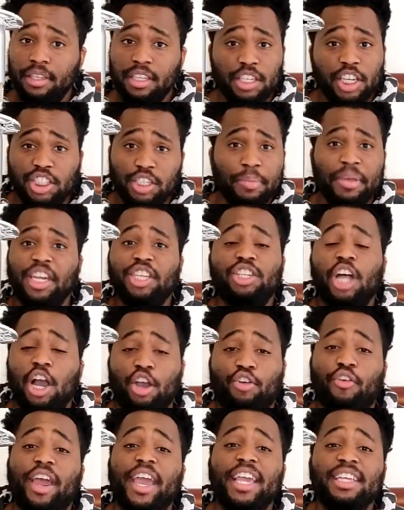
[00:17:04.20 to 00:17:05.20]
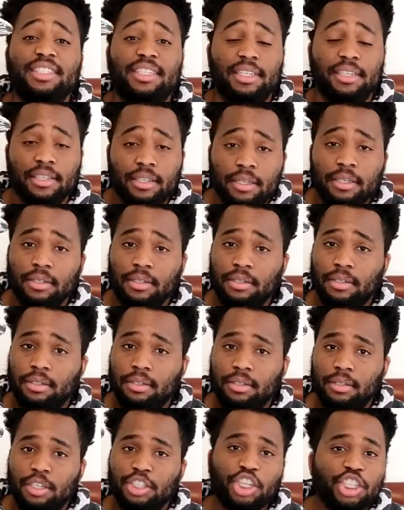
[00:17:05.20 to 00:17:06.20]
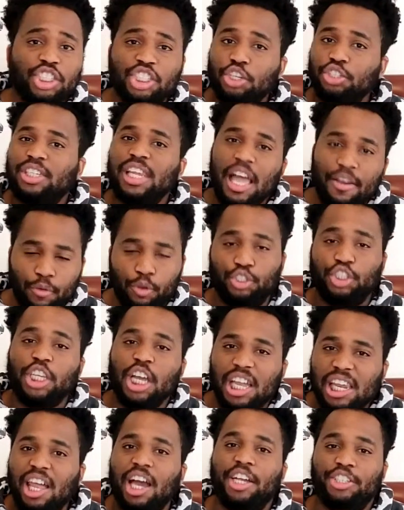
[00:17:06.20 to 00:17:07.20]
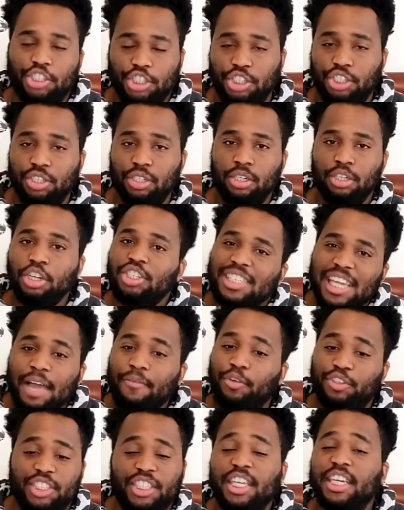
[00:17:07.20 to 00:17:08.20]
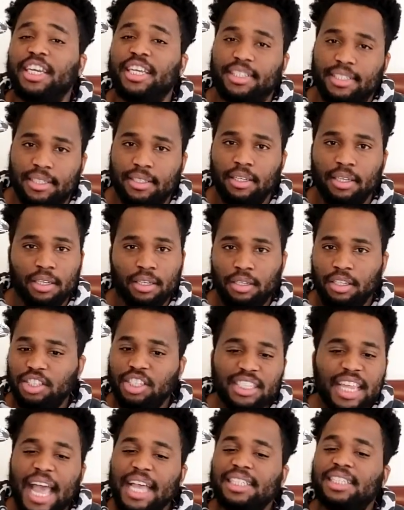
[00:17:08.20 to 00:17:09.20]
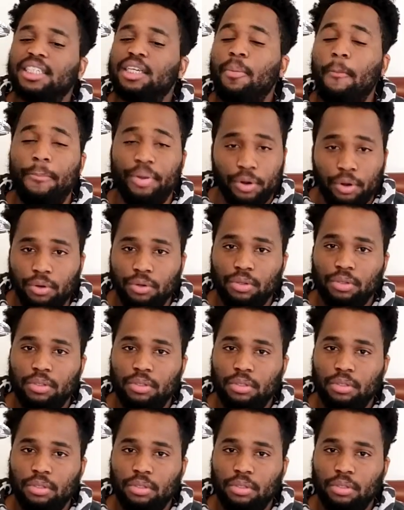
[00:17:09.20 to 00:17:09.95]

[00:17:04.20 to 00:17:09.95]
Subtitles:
Doesn't mean he's not great. It's just there's levels to clutch. There's levels to this. It's just that simple.